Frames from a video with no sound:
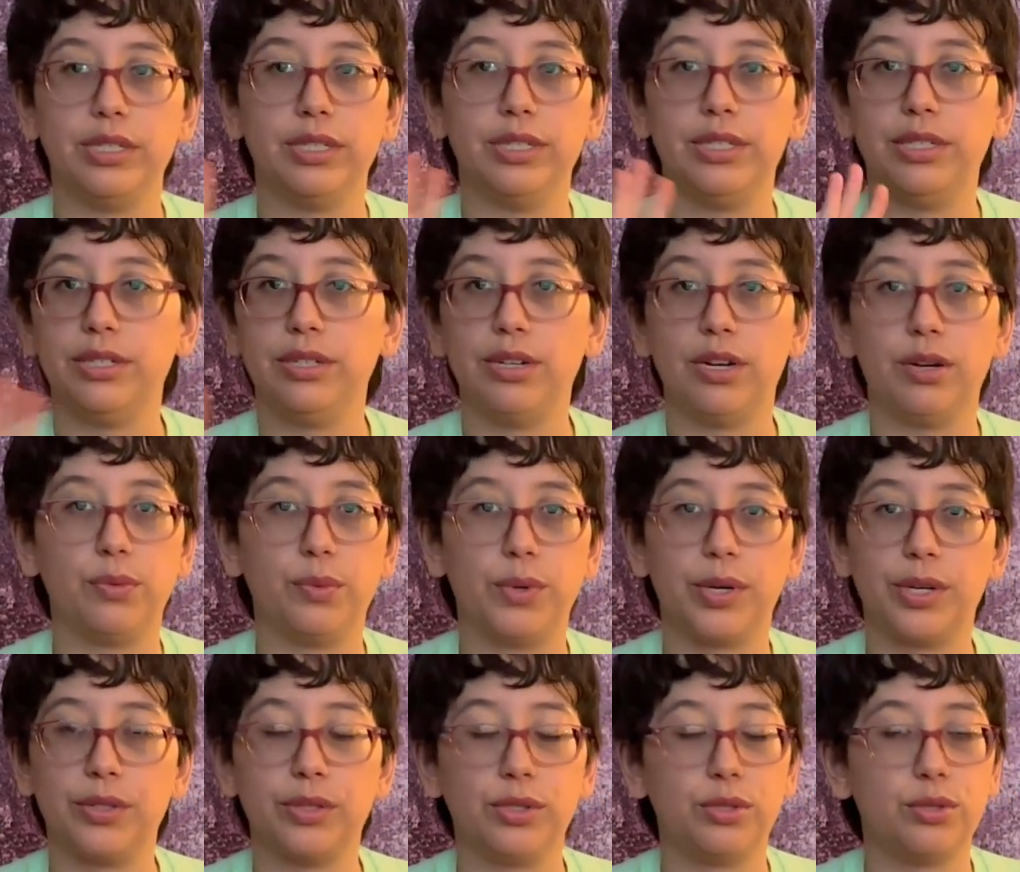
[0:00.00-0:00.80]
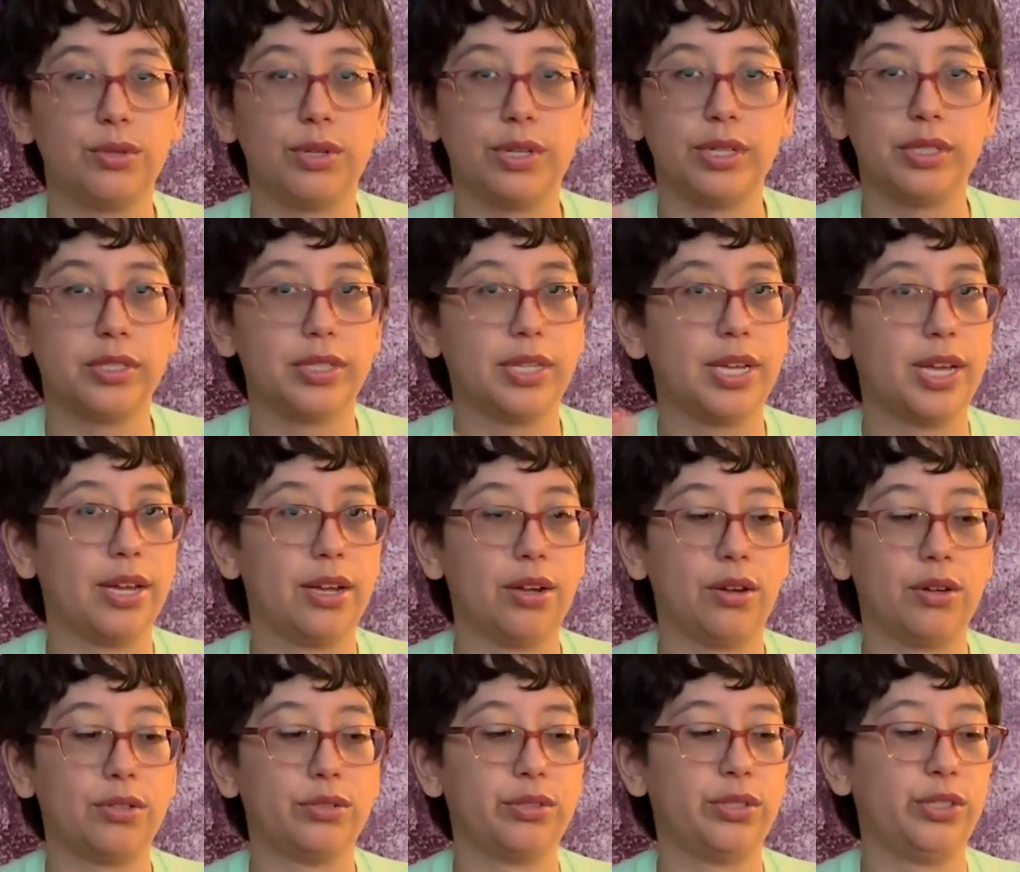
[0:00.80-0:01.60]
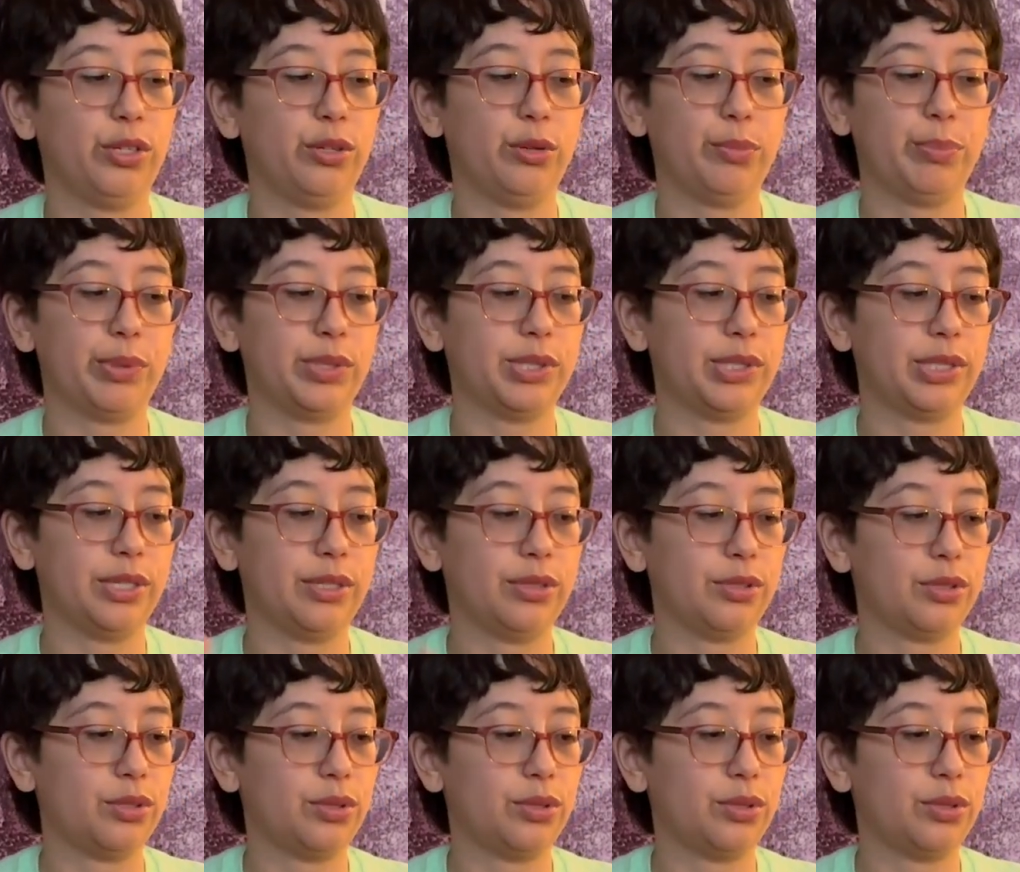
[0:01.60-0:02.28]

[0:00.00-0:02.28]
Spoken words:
I did not wear the dress at all, 0%.